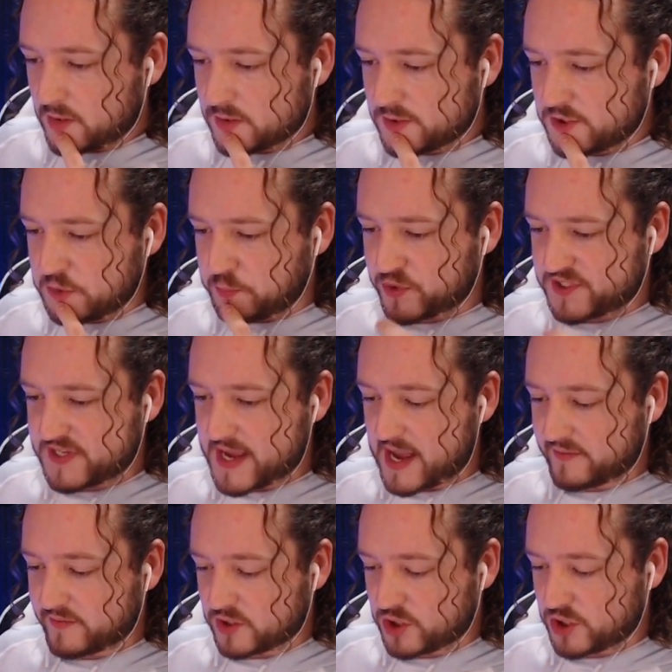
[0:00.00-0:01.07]
Super
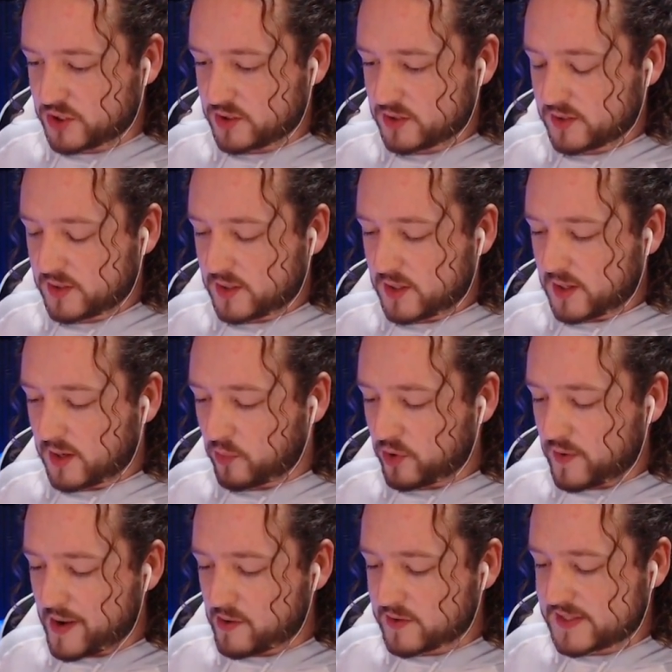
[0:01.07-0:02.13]
Savage. I
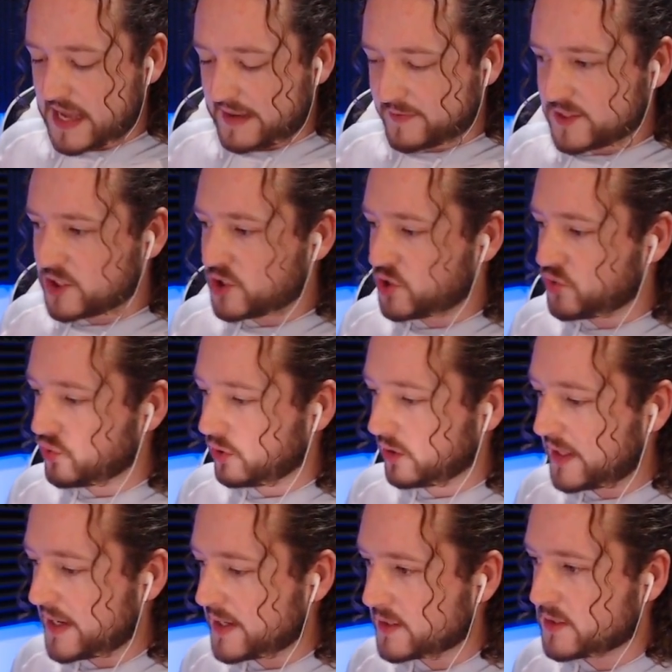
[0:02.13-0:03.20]
wonder how savage he
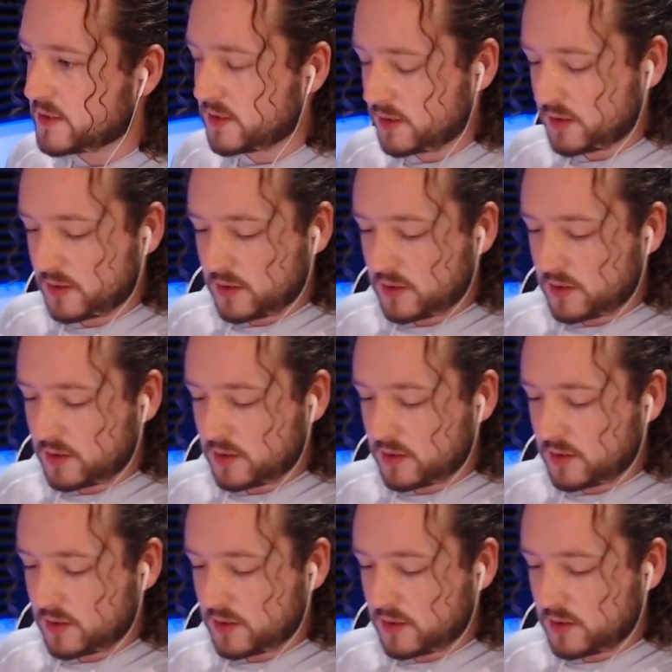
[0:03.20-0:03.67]
truly is.